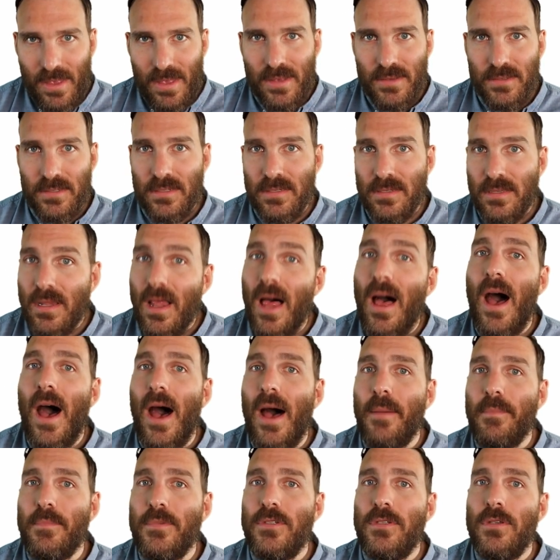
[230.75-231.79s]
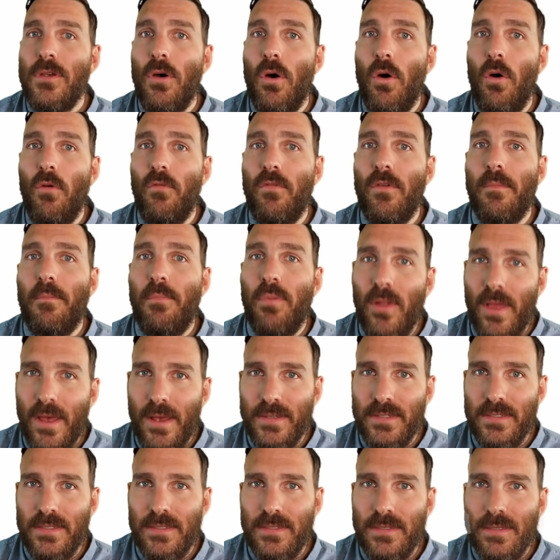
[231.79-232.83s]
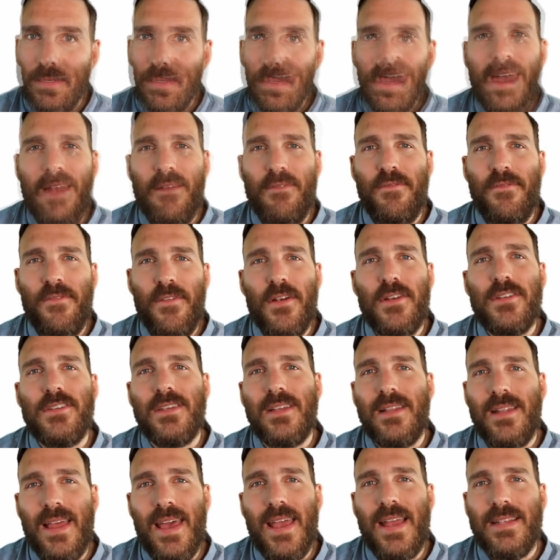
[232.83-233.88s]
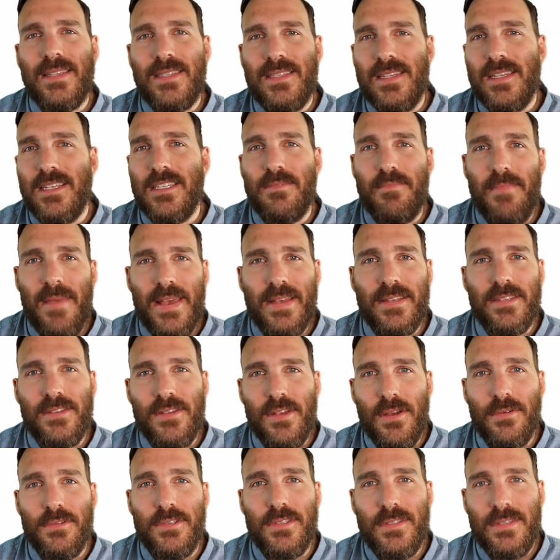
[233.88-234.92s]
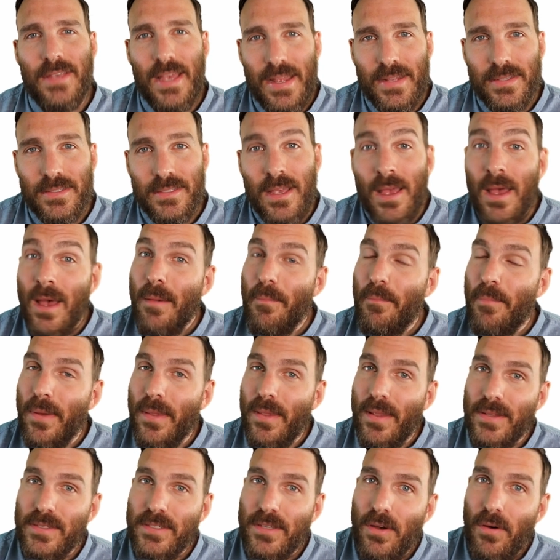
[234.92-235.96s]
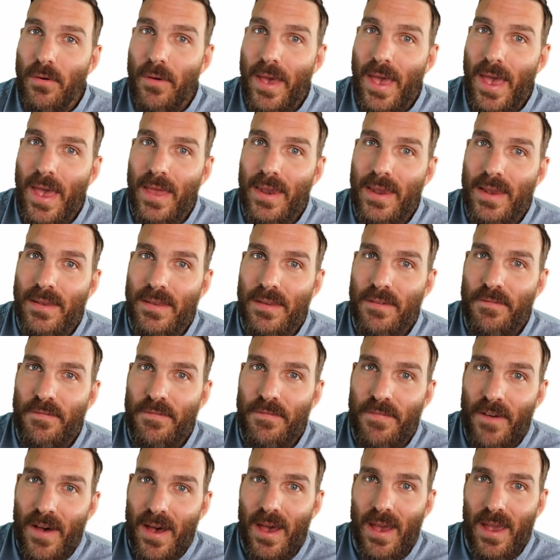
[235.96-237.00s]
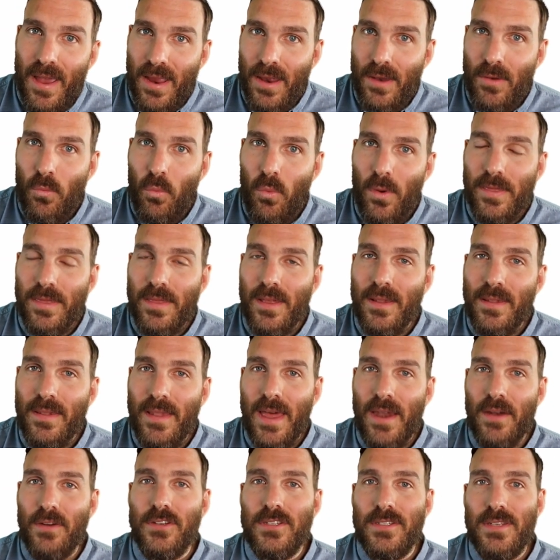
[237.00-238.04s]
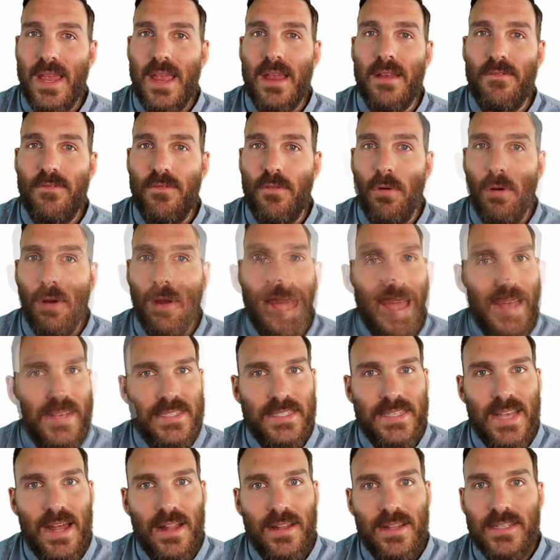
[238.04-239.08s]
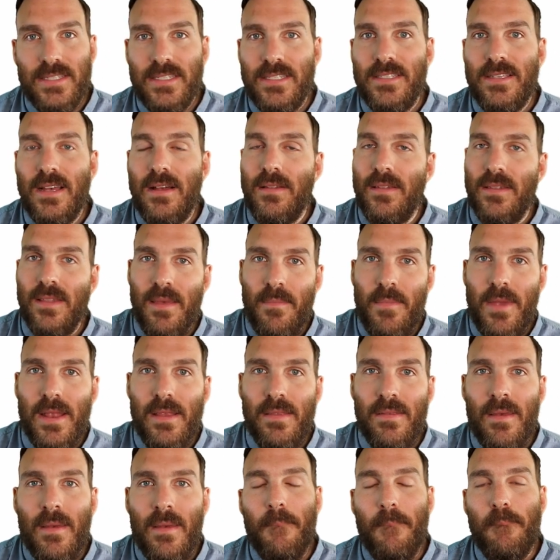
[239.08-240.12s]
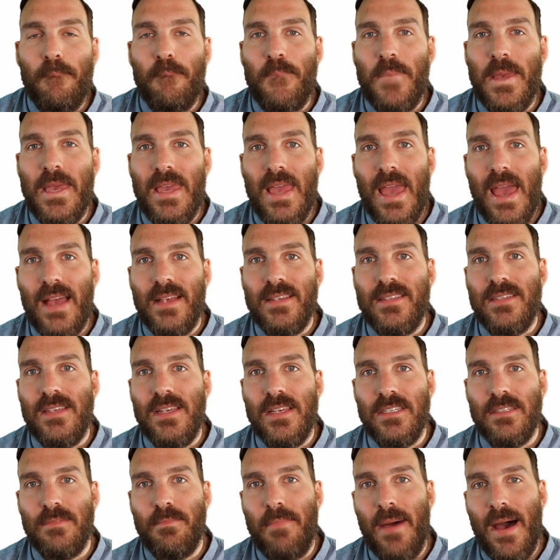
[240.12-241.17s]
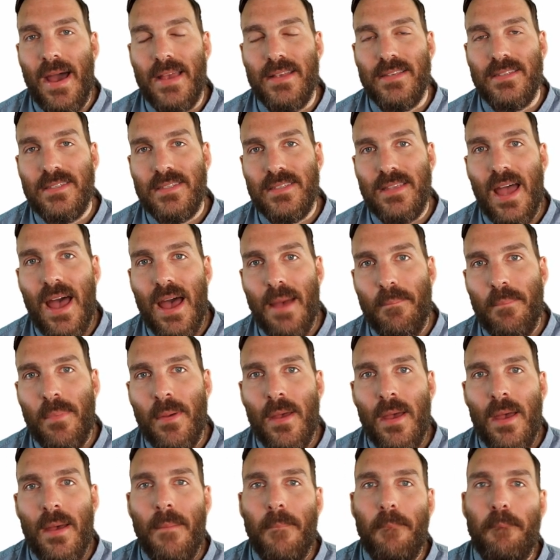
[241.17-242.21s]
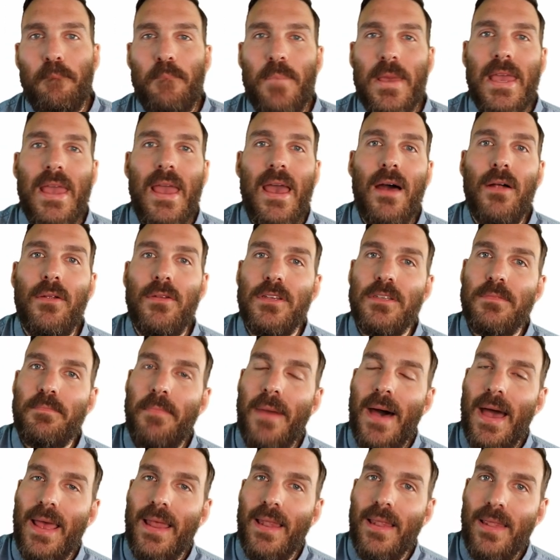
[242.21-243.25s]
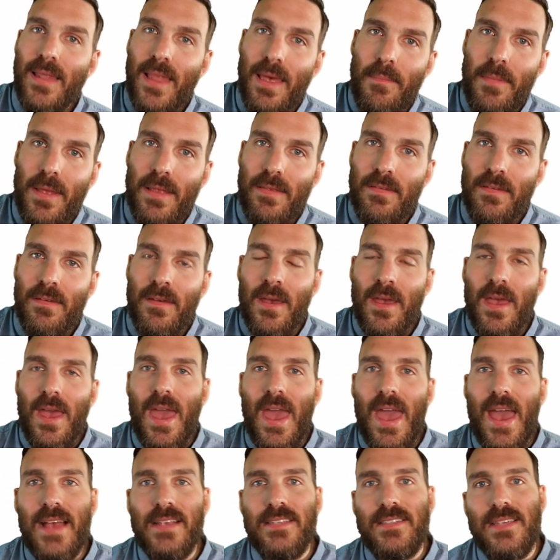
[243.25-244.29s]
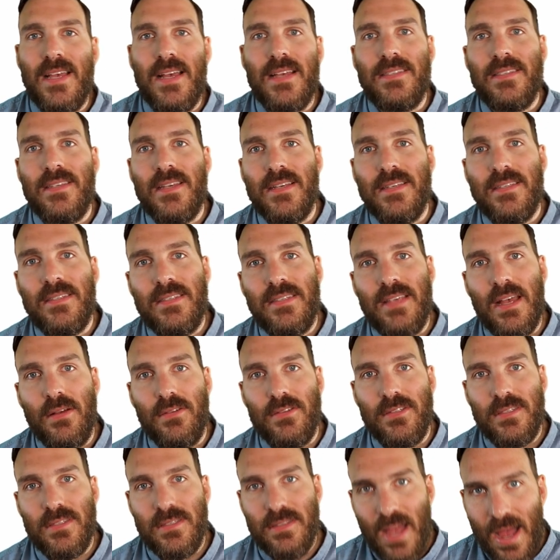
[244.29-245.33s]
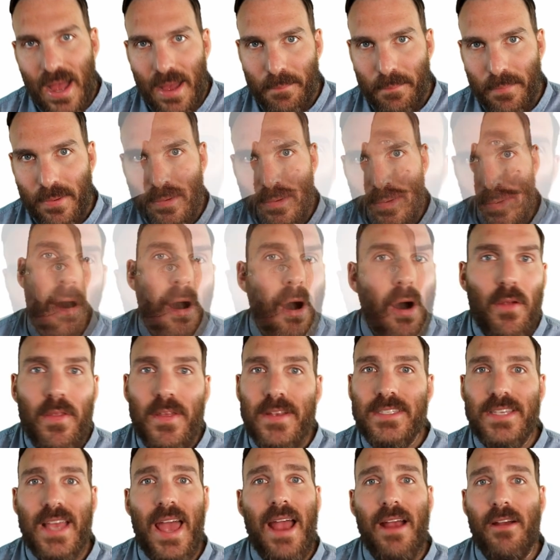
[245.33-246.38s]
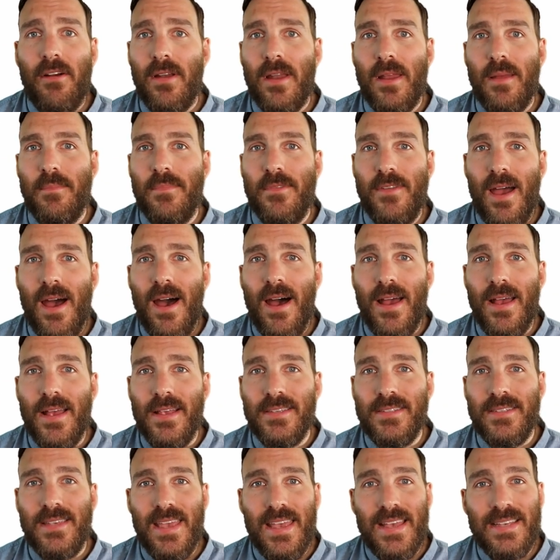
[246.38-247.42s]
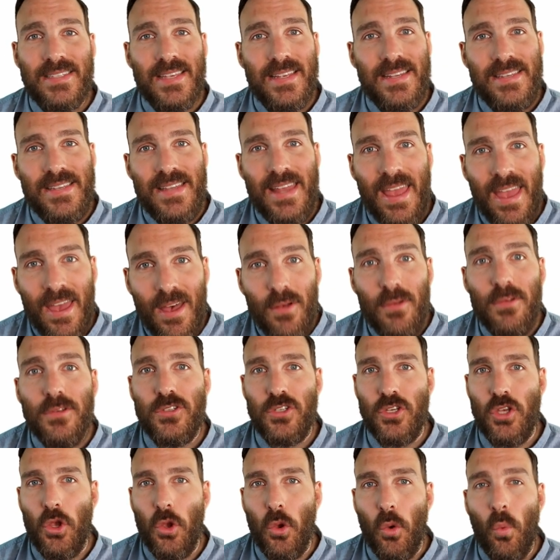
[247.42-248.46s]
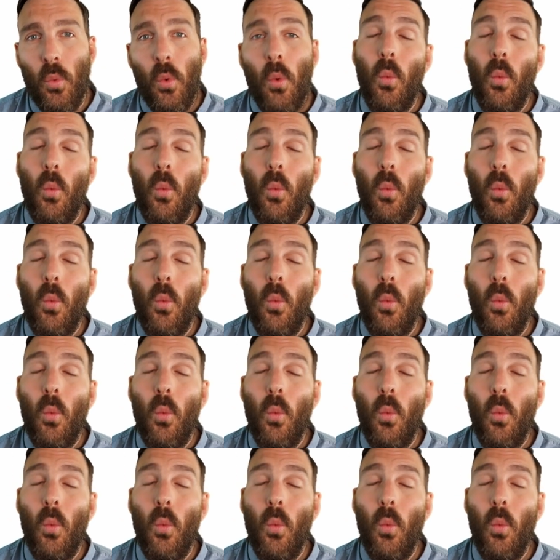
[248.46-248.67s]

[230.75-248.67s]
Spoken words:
is SLOBS over BLISS. At first glance, this makes no sense, but let's go ahead and define what the letters stand for. SL is sell limit, BS is buy stop, BL is buy limit, SS is sell stop. All this acronym does is it tells you